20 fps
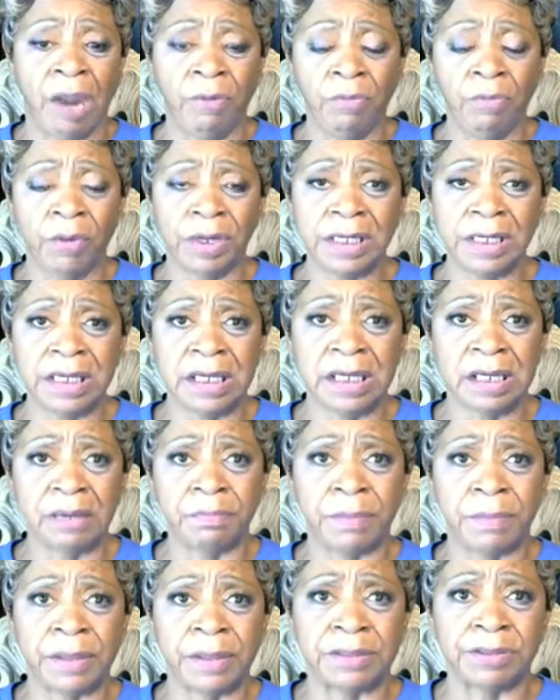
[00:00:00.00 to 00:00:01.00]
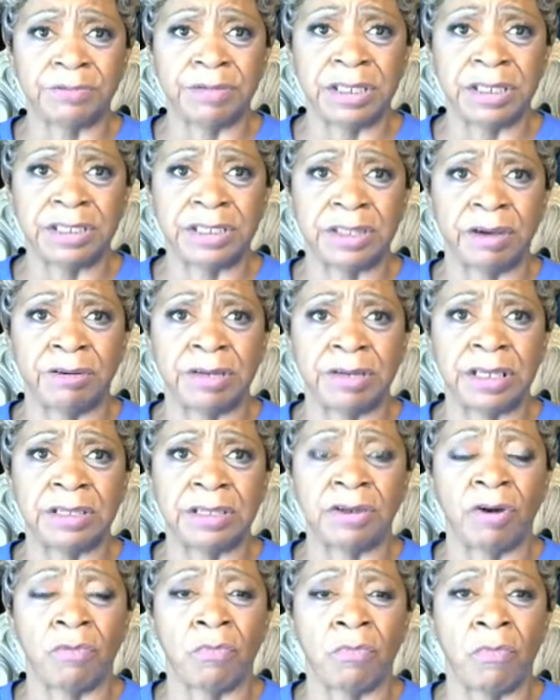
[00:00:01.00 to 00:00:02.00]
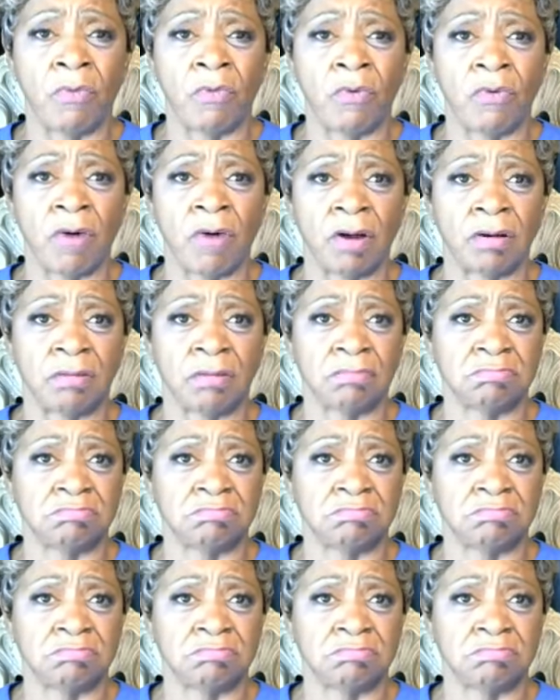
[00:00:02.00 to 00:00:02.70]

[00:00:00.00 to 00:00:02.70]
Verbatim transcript: I don't want to get up at 3.30 no more.